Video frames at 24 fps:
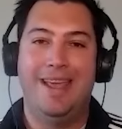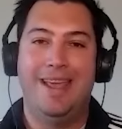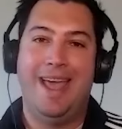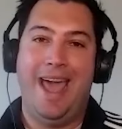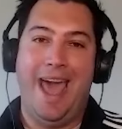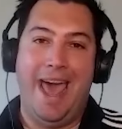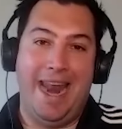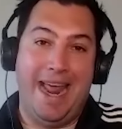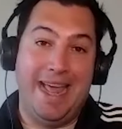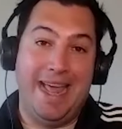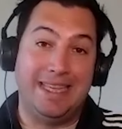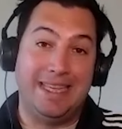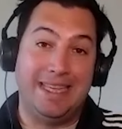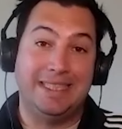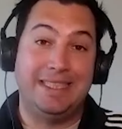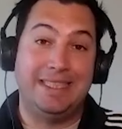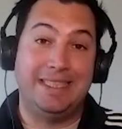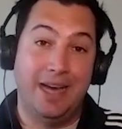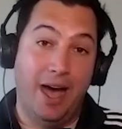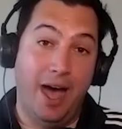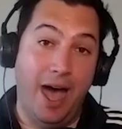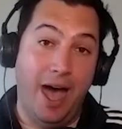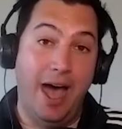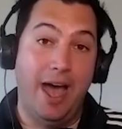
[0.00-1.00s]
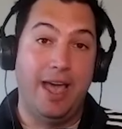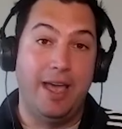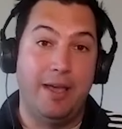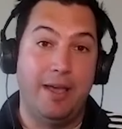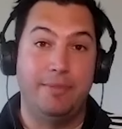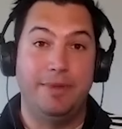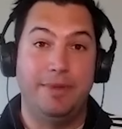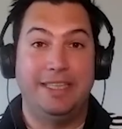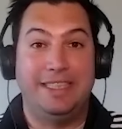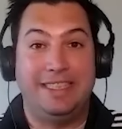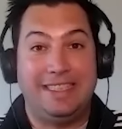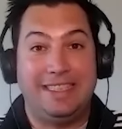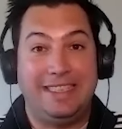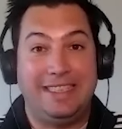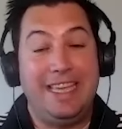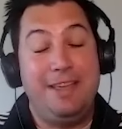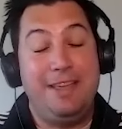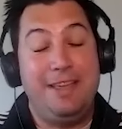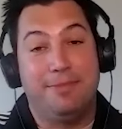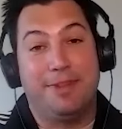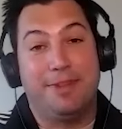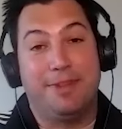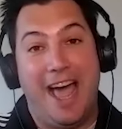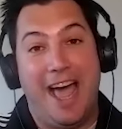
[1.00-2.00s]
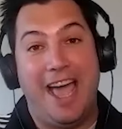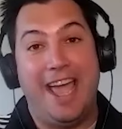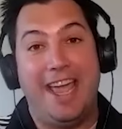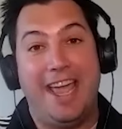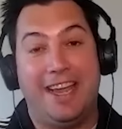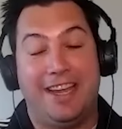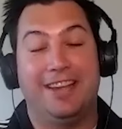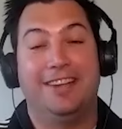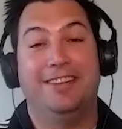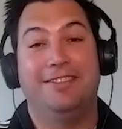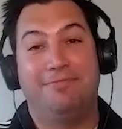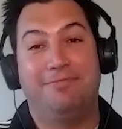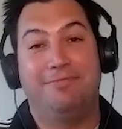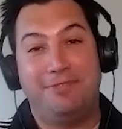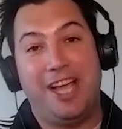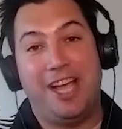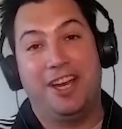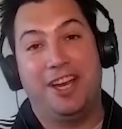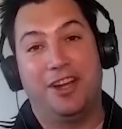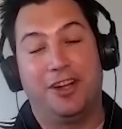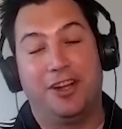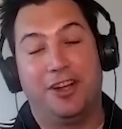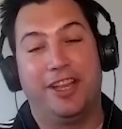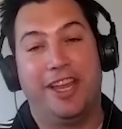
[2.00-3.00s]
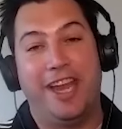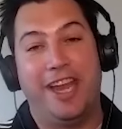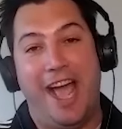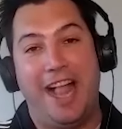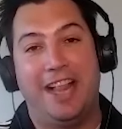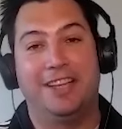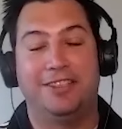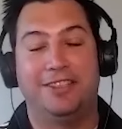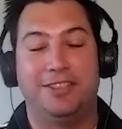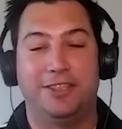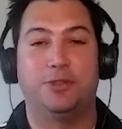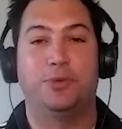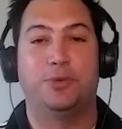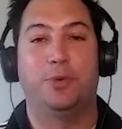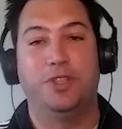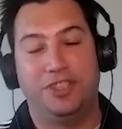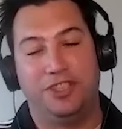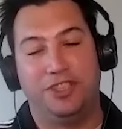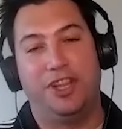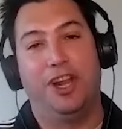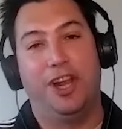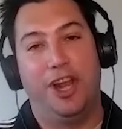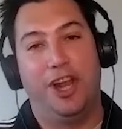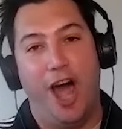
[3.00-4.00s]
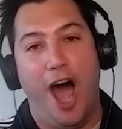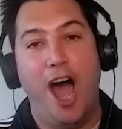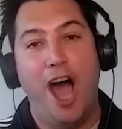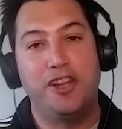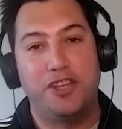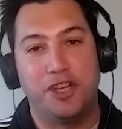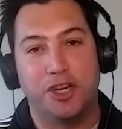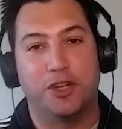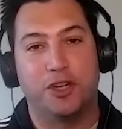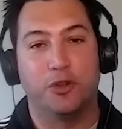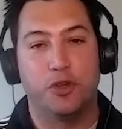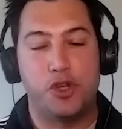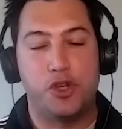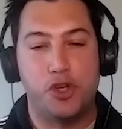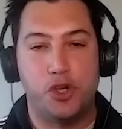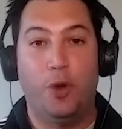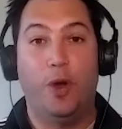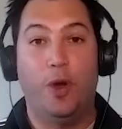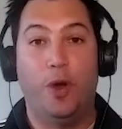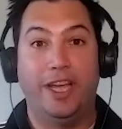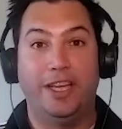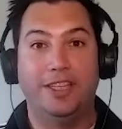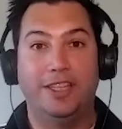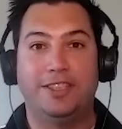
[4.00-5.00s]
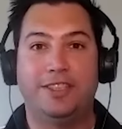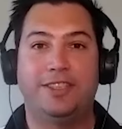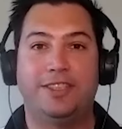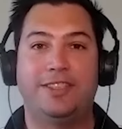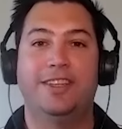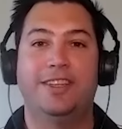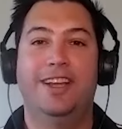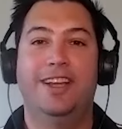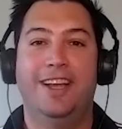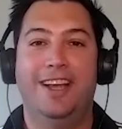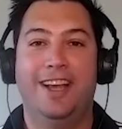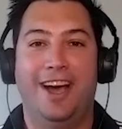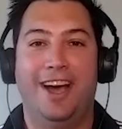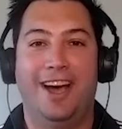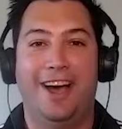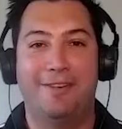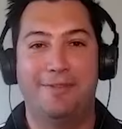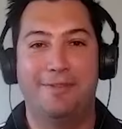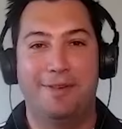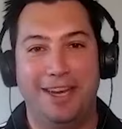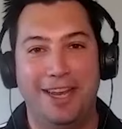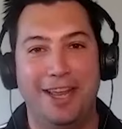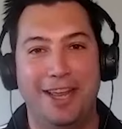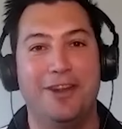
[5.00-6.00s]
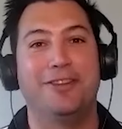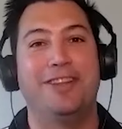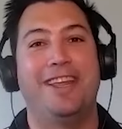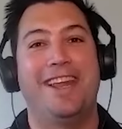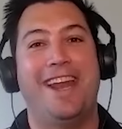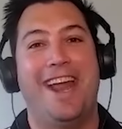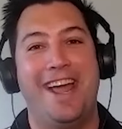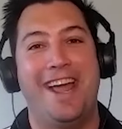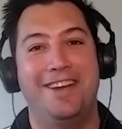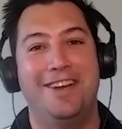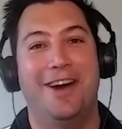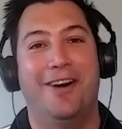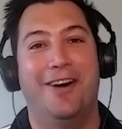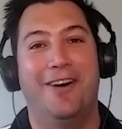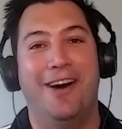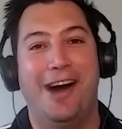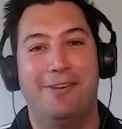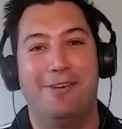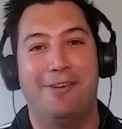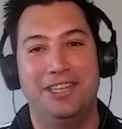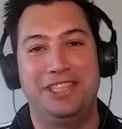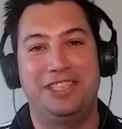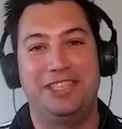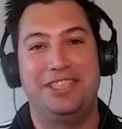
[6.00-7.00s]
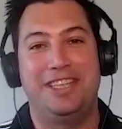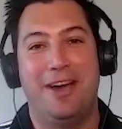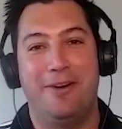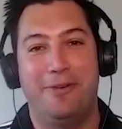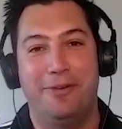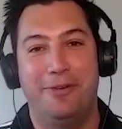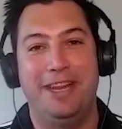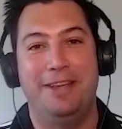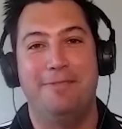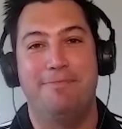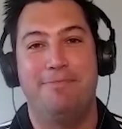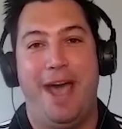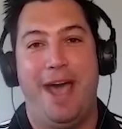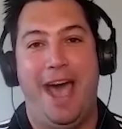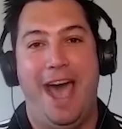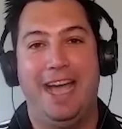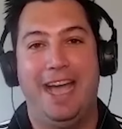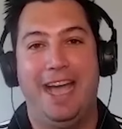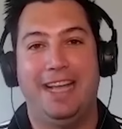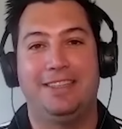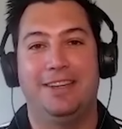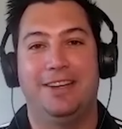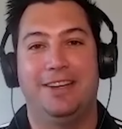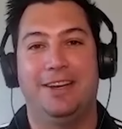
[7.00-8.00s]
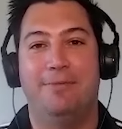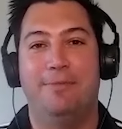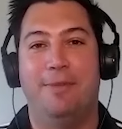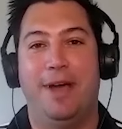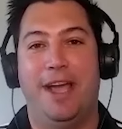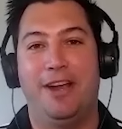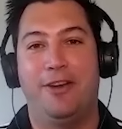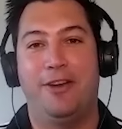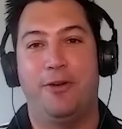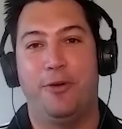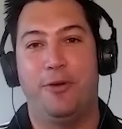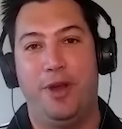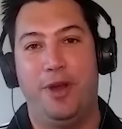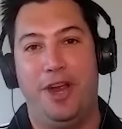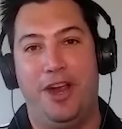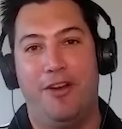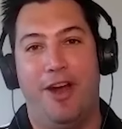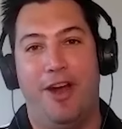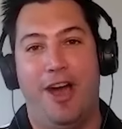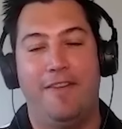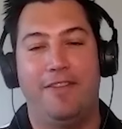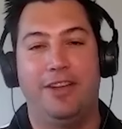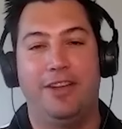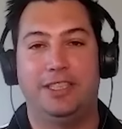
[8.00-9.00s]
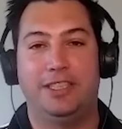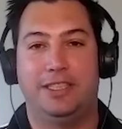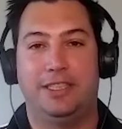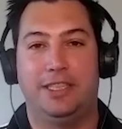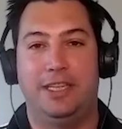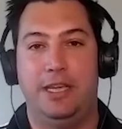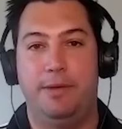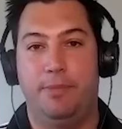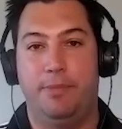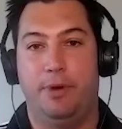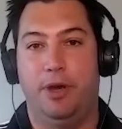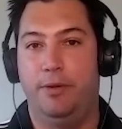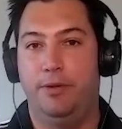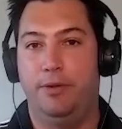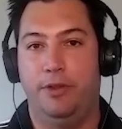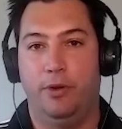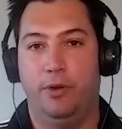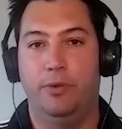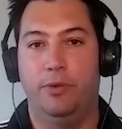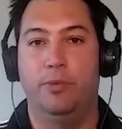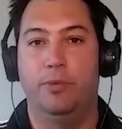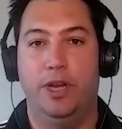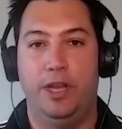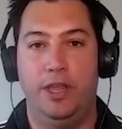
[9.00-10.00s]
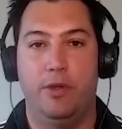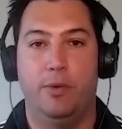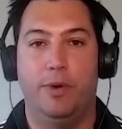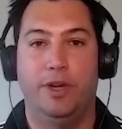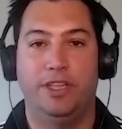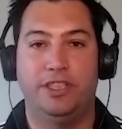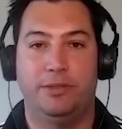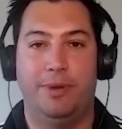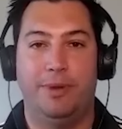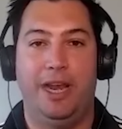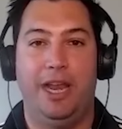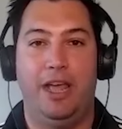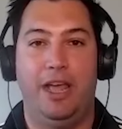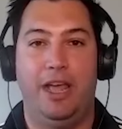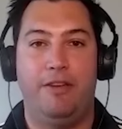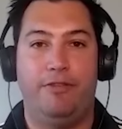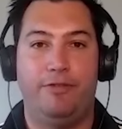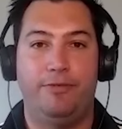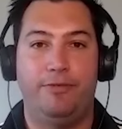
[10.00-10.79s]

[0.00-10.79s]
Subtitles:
And at the time, it seemed like technical analysis was the logical choice. But little did I know how much that would impact my career, obviously, but really the rest of my life.